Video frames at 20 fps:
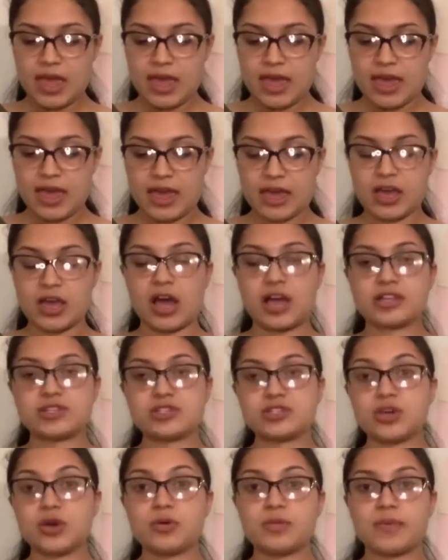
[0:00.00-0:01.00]
It got
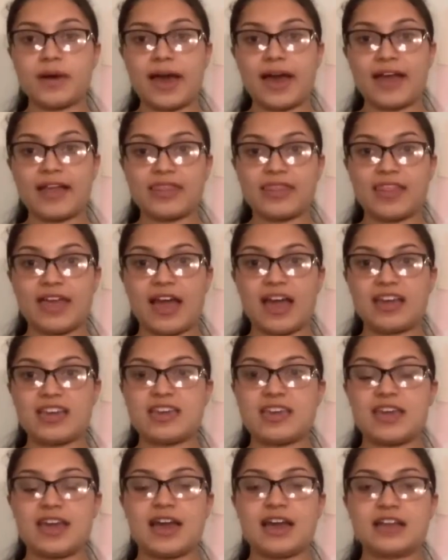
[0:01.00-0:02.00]
so bad that
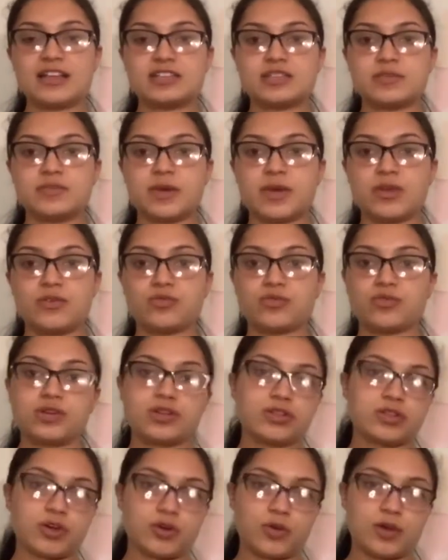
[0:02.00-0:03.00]
he had to be
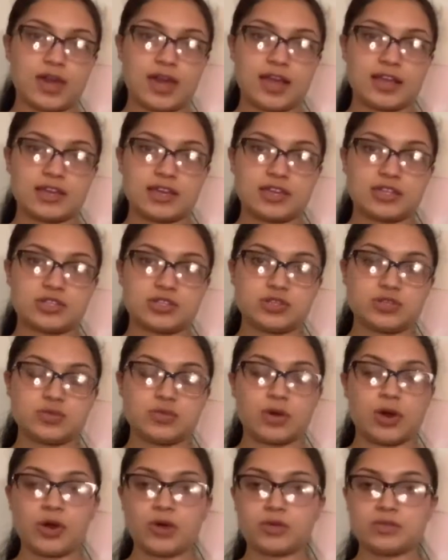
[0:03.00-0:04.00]
relocated to
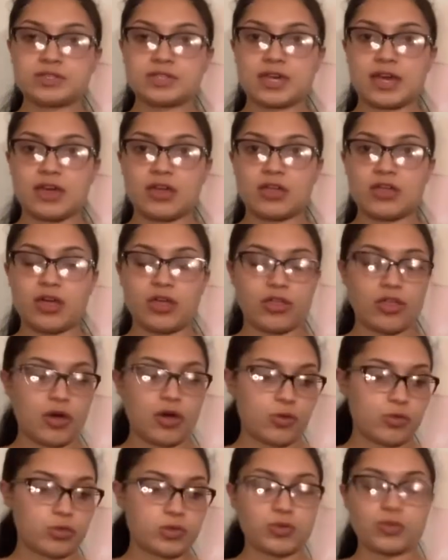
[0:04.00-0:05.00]
a hotel along
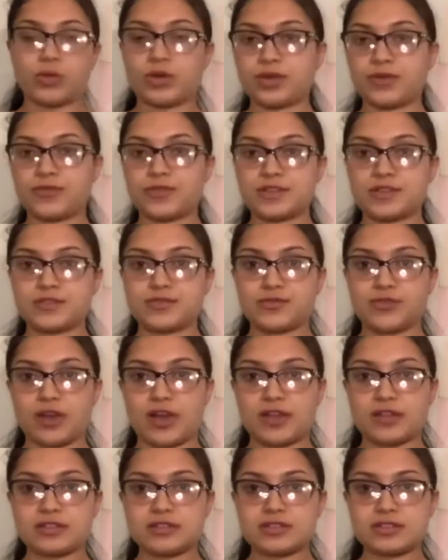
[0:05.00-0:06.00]
with one of his
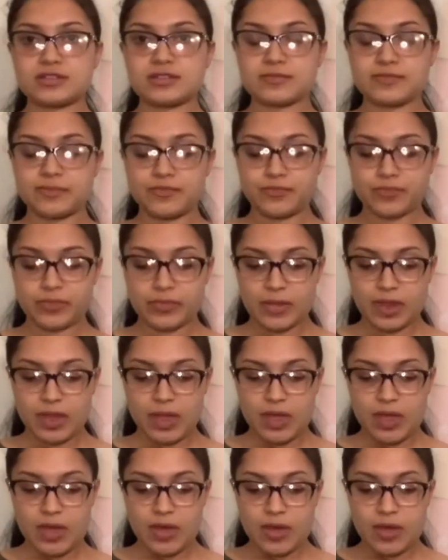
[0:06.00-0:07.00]
friends.
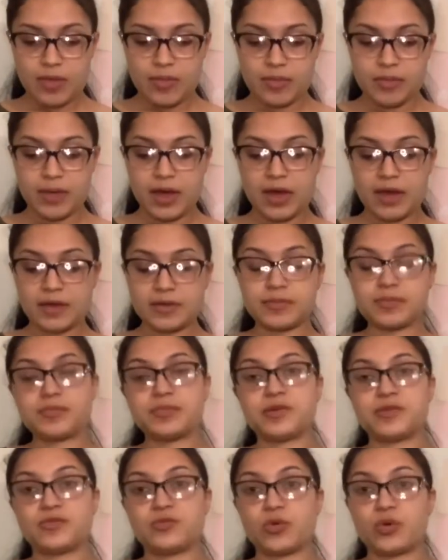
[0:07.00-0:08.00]
But
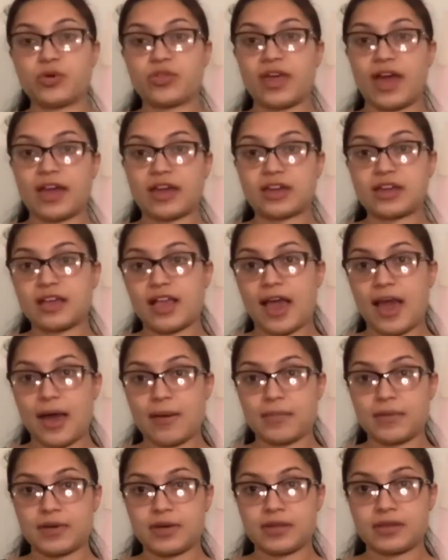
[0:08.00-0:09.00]
before that could
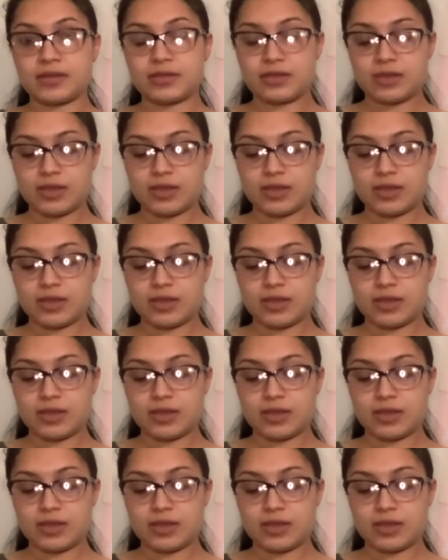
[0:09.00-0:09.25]
happen,